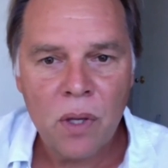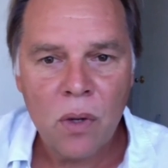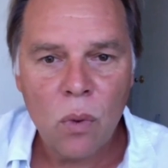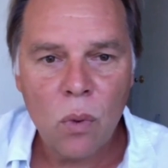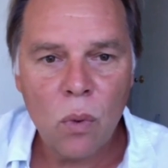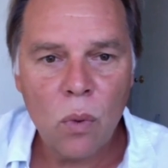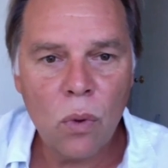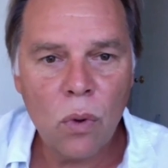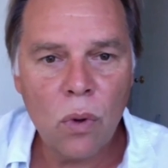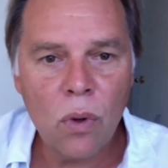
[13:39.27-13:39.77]

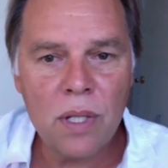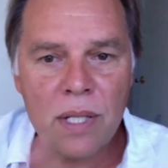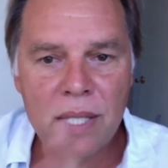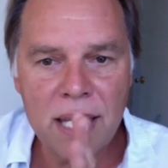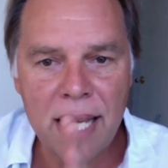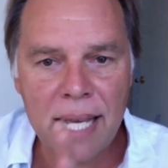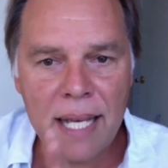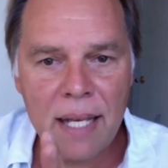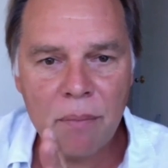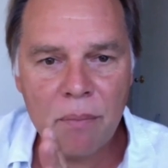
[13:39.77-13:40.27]
Or
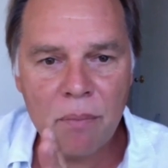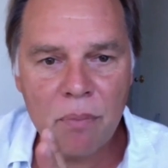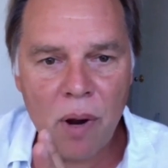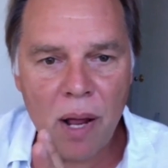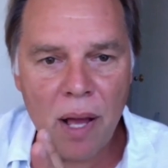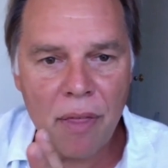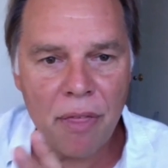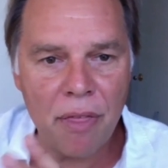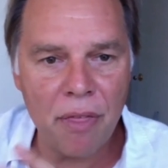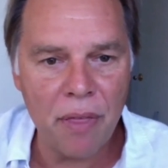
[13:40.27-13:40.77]
take a
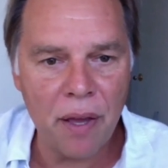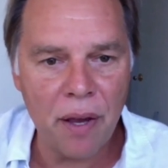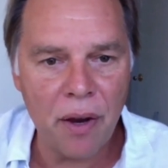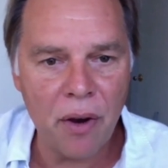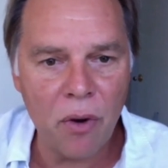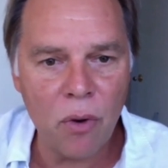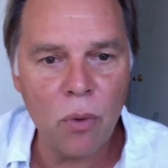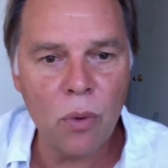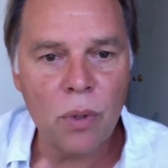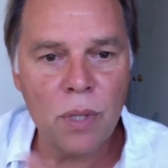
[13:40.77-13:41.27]
breath there,
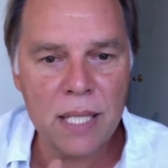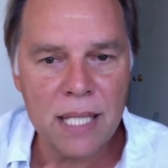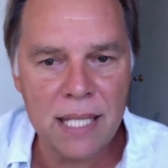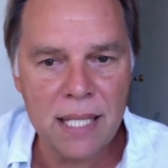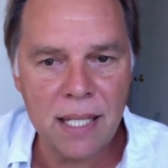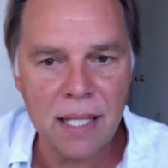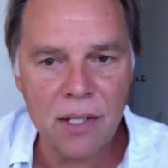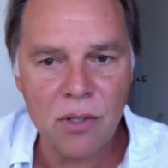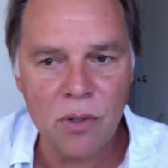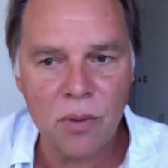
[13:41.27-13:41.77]
or
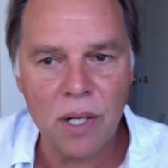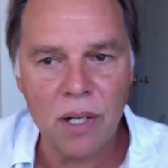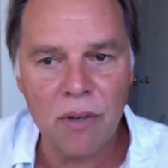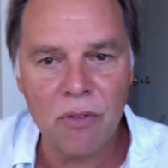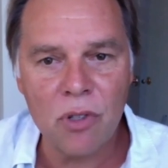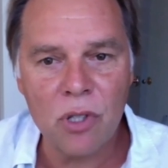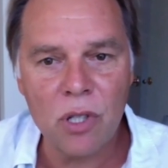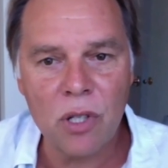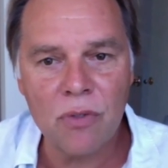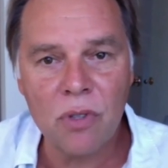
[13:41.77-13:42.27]
sit, or whatever.
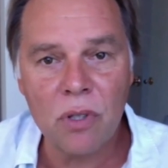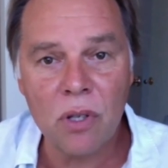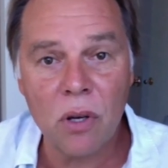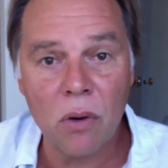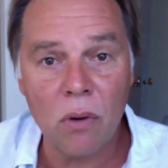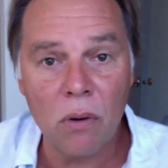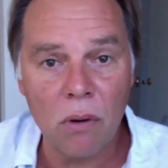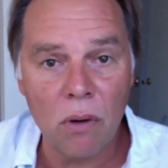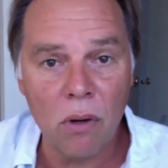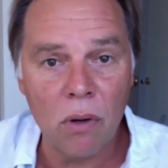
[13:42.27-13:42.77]
You have to
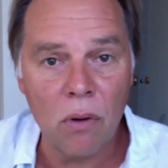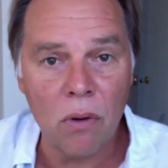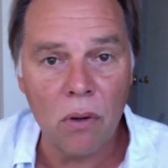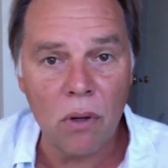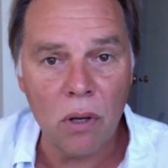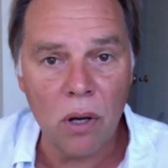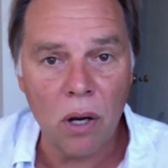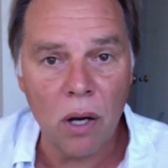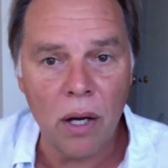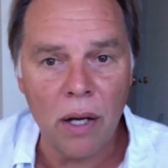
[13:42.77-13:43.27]
go, oh
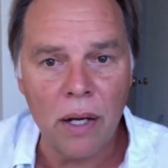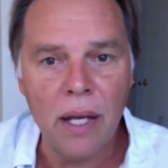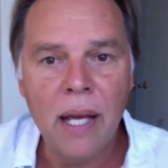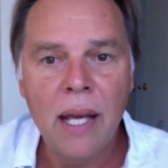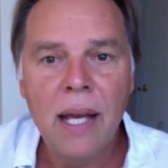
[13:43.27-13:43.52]
God.